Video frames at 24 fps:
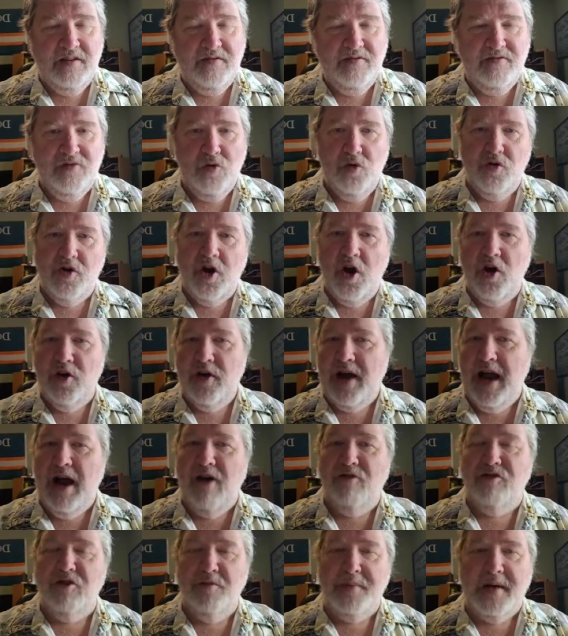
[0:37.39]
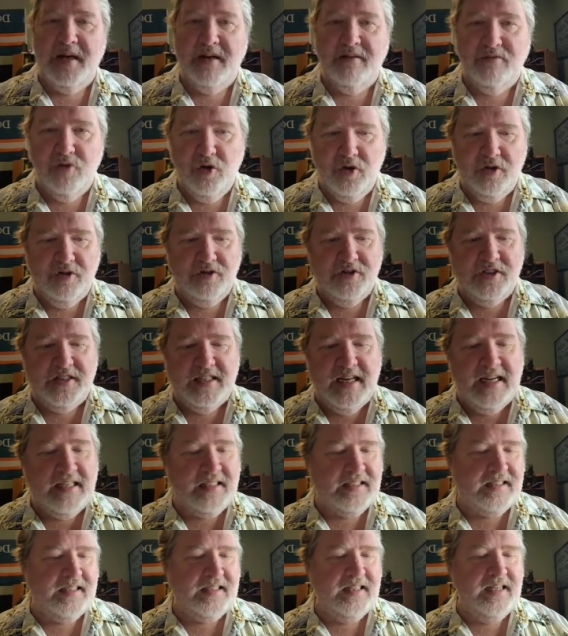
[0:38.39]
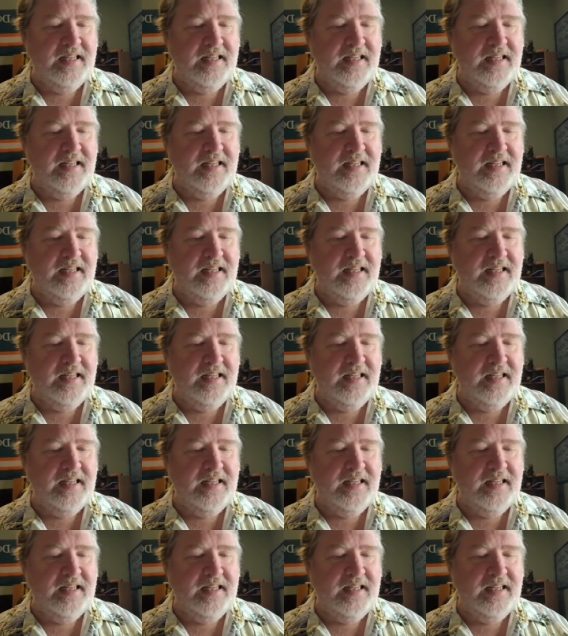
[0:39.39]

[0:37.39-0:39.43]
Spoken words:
for our alphabet of oils. Yes,